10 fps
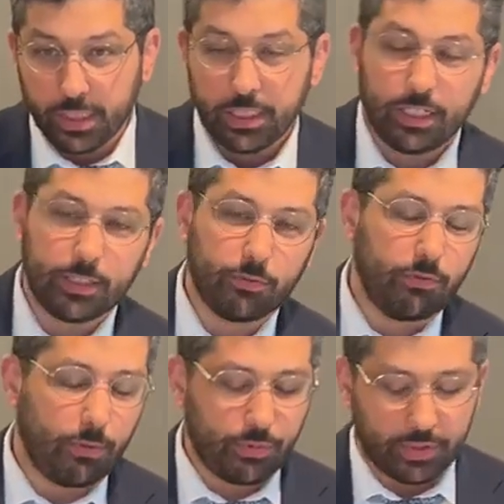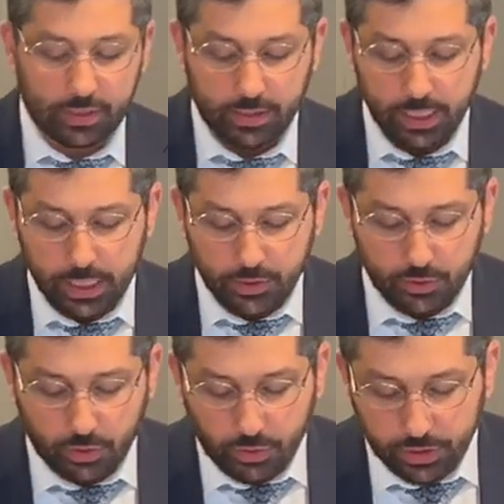Amen. That's what it represents.
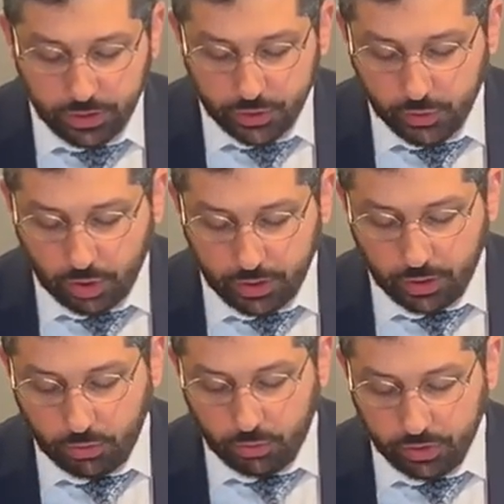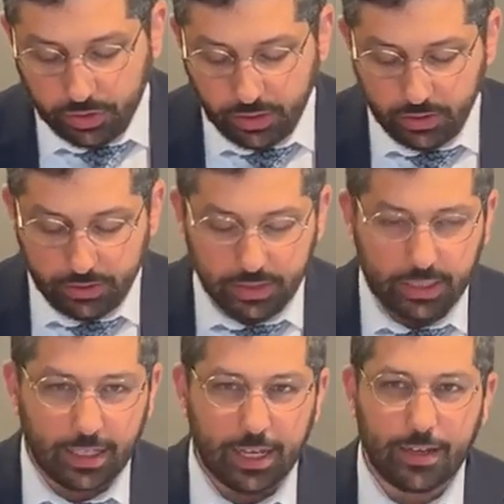So according to the Shulchan Aruch, the
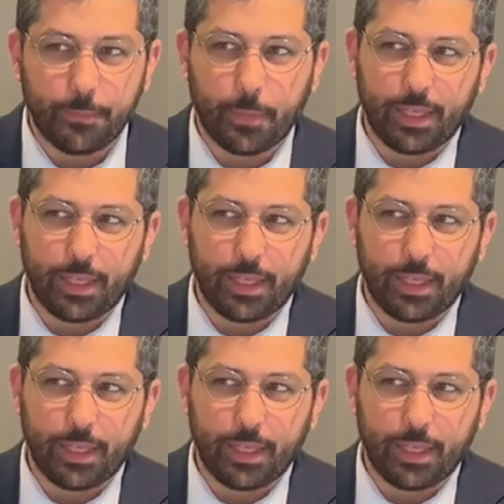tkiyah,